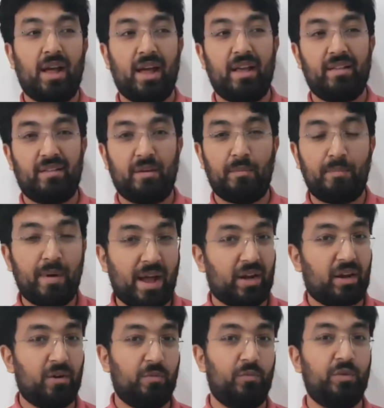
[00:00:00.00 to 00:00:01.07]
as a
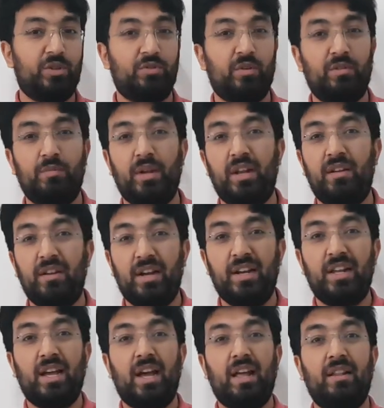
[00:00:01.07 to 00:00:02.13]
backup which was made
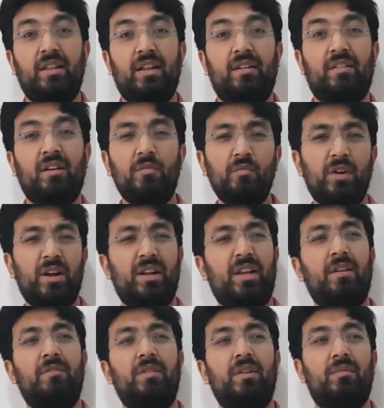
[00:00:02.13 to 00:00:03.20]
ready and then somewhere
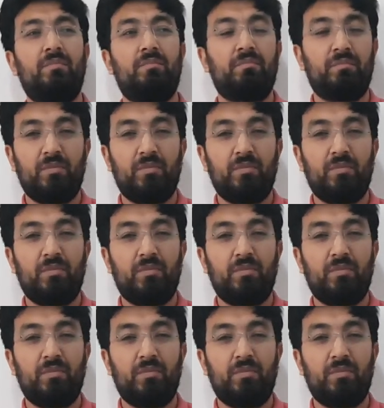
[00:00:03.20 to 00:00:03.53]
even